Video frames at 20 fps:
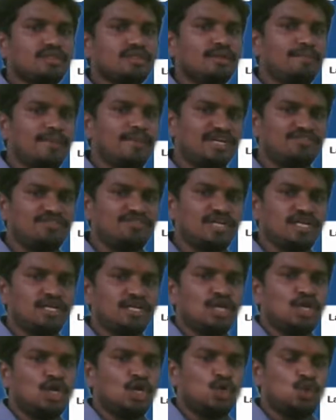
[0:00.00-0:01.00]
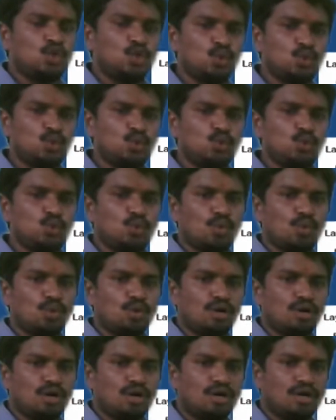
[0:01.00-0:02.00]
between two
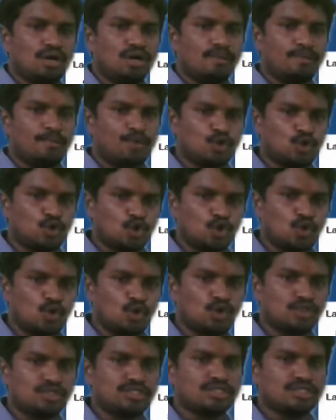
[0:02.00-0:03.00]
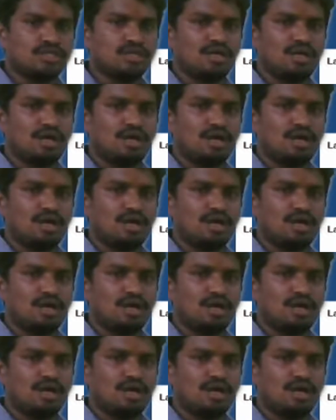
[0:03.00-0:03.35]
protocols